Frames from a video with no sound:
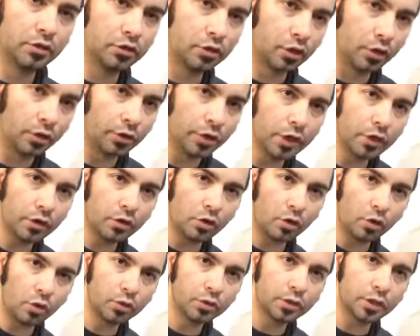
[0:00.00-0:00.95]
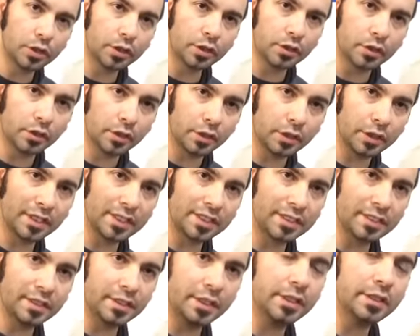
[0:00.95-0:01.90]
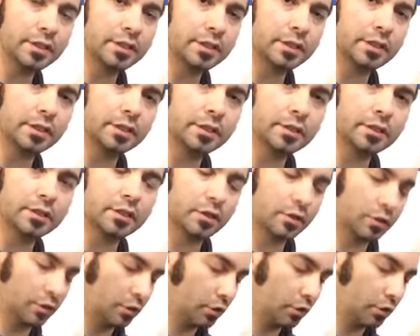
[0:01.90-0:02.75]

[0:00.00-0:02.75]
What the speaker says: During colder seasons,